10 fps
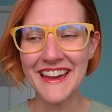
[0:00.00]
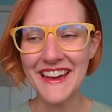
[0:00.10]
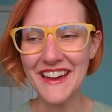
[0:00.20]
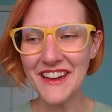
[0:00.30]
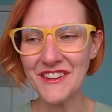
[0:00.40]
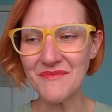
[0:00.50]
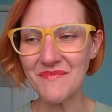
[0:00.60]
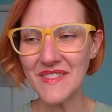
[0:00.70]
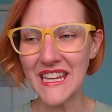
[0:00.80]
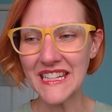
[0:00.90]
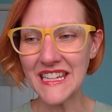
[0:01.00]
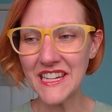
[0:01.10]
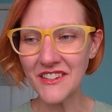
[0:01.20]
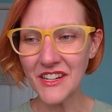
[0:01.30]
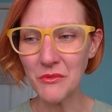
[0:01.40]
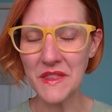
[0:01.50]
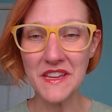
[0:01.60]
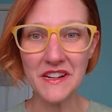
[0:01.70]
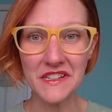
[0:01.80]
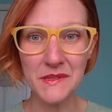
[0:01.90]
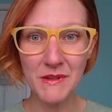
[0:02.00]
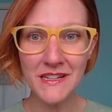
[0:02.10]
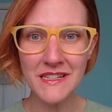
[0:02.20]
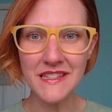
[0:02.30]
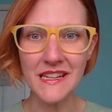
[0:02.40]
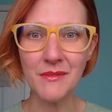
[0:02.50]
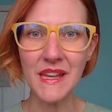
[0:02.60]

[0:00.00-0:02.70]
and hearing what they're experiencing.